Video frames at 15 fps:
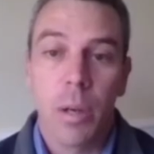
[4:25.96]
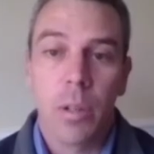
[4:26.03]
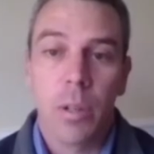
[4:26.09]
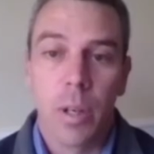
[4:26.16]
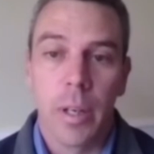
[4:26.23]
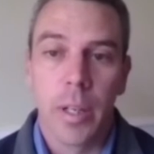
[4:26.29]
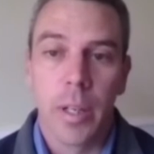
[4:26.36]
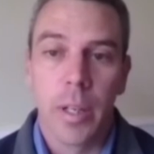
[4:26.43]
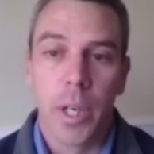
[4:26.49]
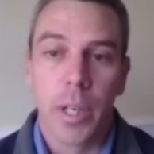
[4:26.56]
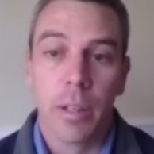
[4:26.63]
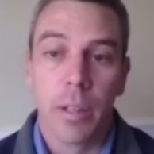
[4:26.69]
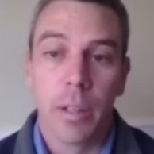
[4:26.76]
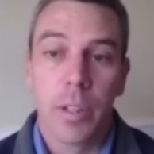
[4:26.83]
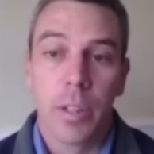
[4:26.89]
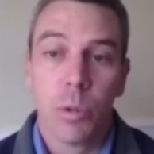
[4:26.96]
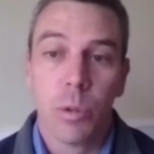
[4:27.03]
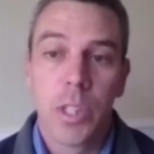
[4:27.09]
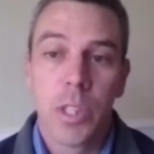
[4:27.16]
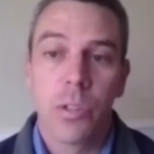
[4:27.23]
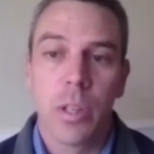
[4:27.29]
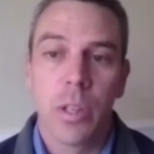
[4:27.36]
our client by giving
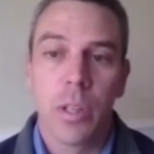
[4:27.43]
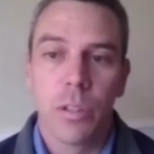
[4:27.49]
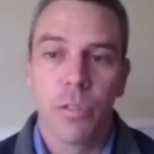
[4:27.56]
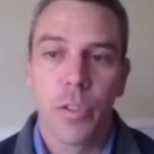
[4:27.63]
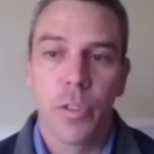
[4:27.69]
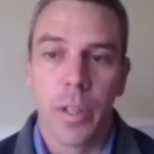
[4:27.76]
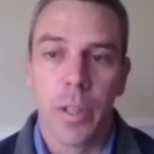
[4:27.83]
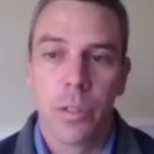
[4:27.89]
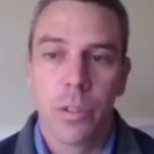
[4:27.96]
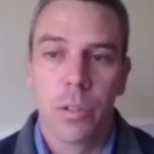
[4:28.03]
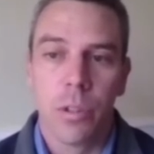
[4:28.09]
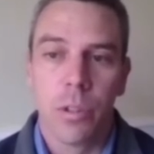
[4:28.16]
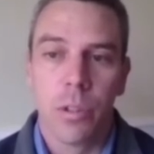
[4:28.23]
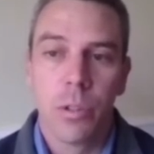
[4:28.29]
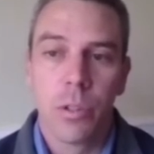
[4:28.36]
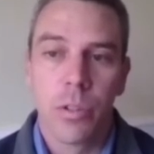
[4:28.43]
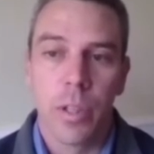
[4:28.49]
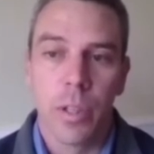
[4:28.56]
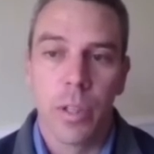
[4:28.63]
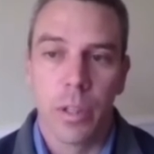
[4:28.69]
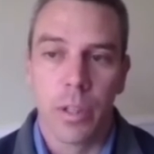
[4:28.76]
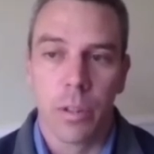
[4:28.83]
humans an interface to use
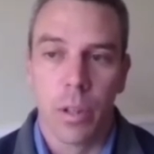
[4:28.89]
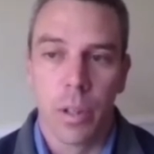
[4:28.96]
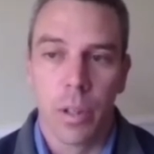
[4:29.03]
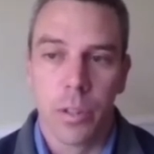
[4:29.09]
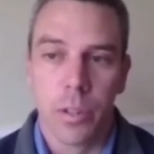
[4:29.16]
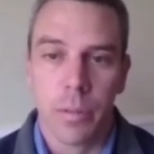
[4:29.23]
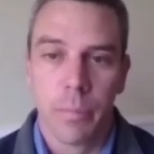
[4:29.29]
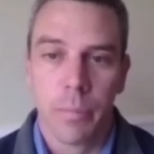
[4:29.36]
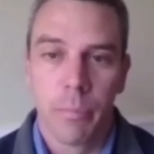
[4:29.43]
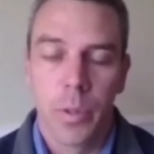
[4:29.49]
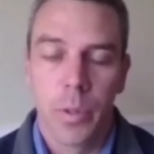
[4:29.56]
their technology,